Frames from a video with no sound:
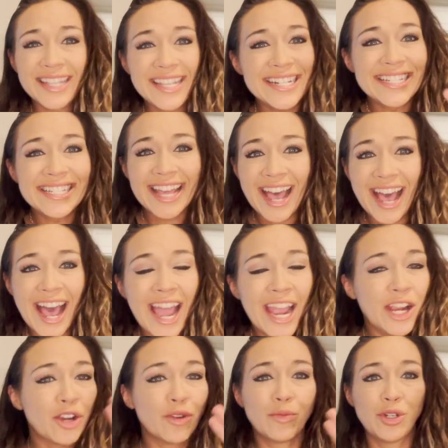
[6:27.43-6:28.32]
the
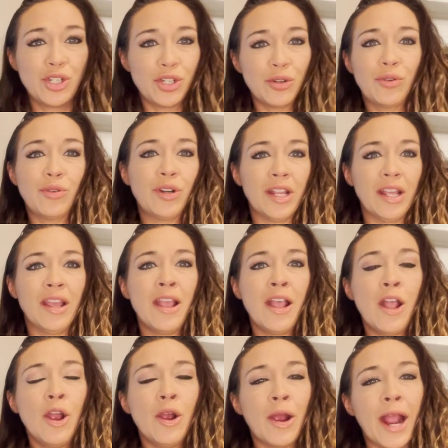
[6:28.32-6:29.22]
entire maturity,
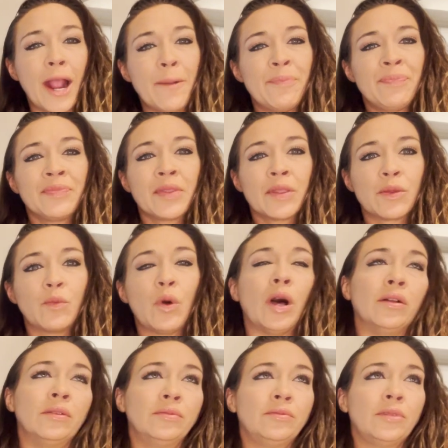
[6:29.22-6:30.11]
right?
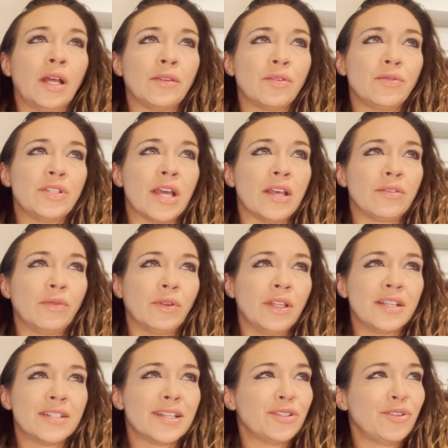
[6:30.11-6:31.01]
Well, not through death
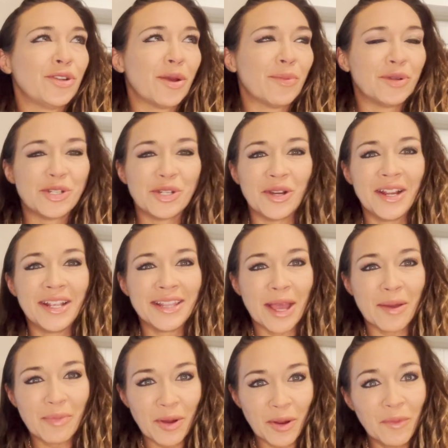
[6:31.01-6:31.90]
really, because you're not maturing at
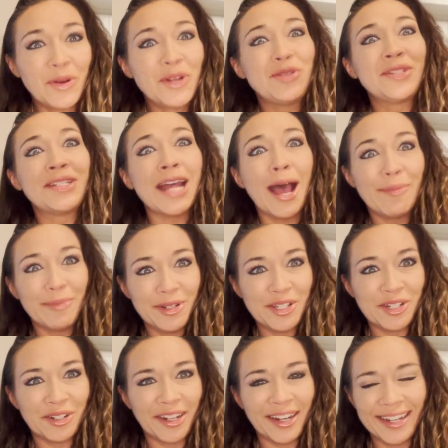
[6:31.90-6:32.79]
that point. When you stop
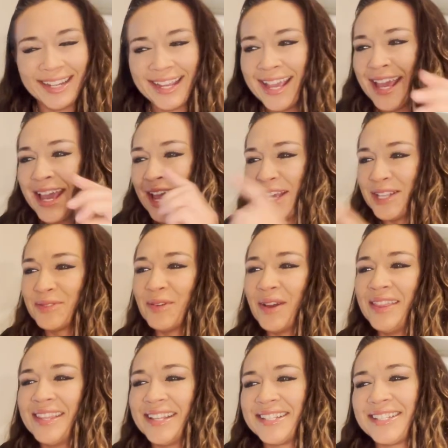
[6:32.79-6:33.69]
maturing is
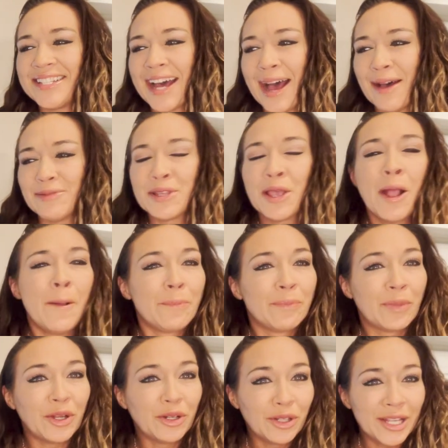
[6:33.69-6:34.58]
when this stops
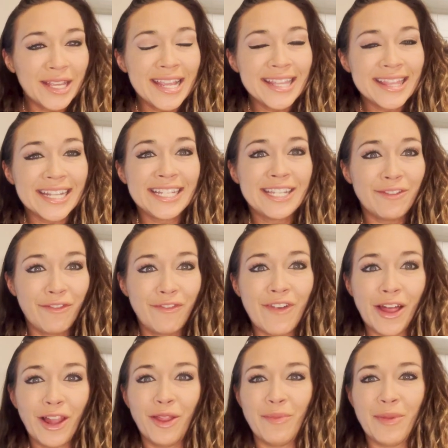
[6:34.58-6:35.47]
but you're looking at the
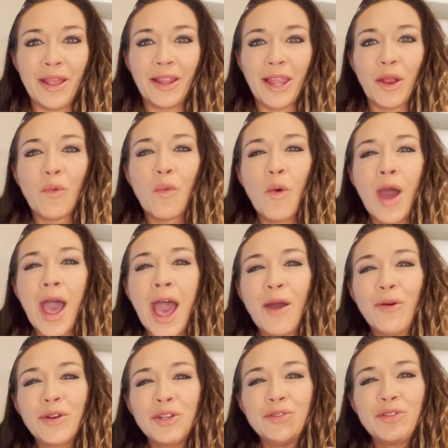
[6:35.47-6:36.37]
development. Like, well,
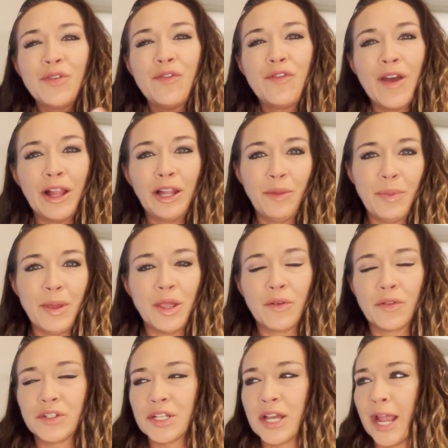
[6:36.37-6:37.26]
how are you developing
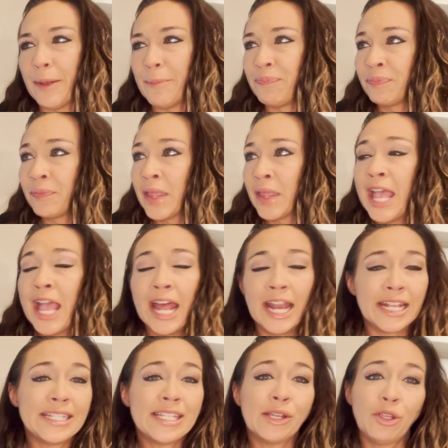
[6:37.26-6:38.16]
over time?
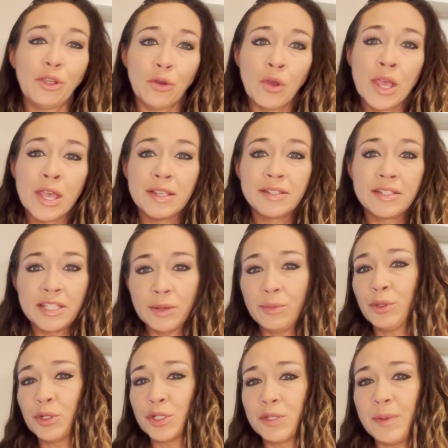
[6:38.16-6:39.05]
I can tell you,
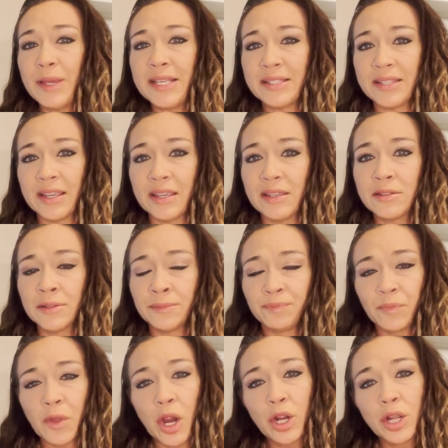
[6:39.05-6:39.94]
similar species
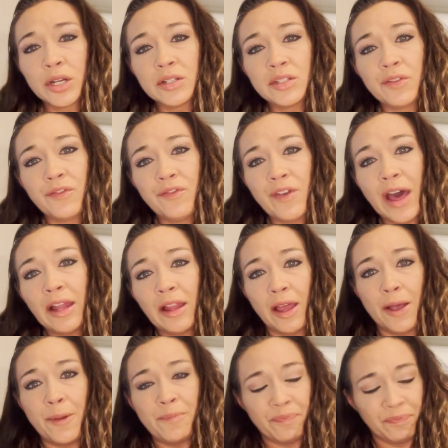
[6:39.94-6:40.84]
are going to
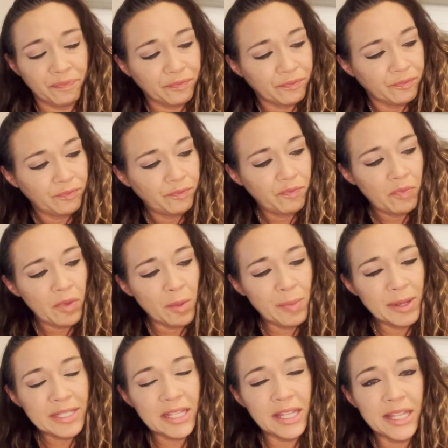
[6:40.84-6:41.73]
develop.
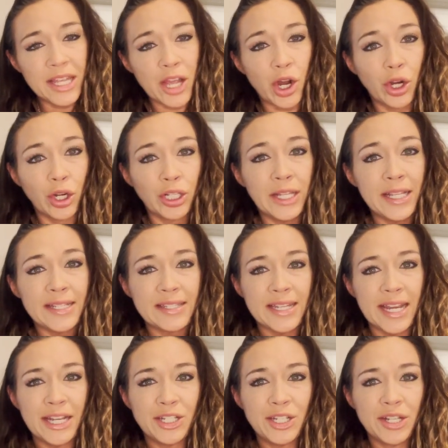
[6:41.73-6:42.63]
Basically, the early
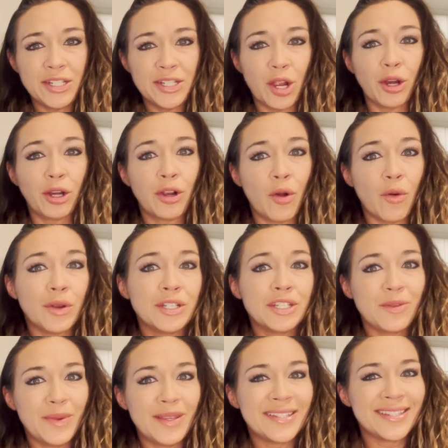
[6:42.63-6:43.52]
stages are
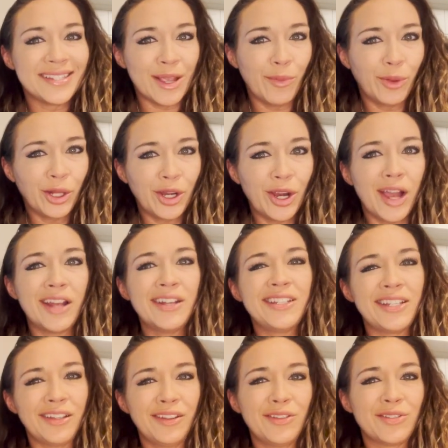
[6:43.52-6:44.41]
going to be similar
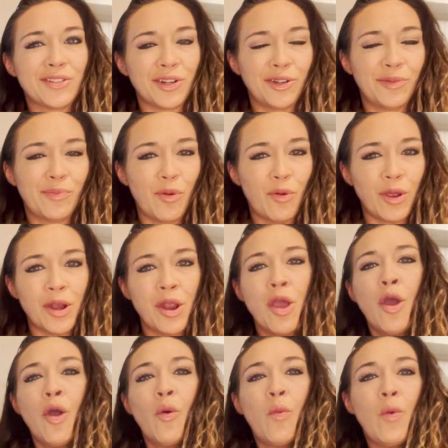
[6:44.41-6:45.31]
until a certain point
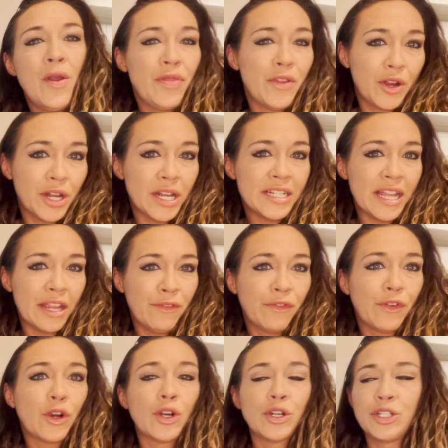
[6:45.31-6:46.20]
when they're going to
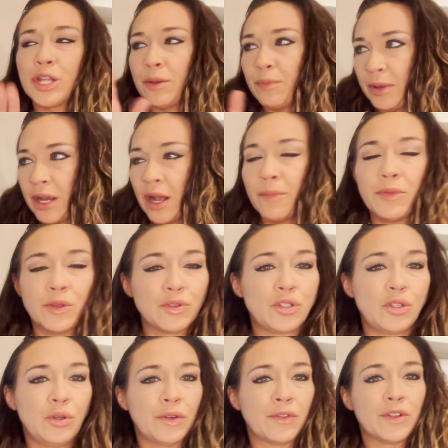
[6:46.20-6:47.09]
diverge and become
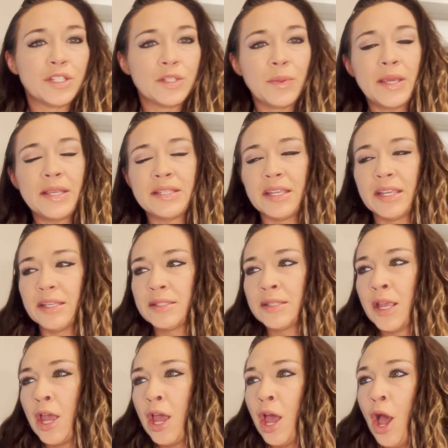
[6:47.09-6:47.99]
those two different species.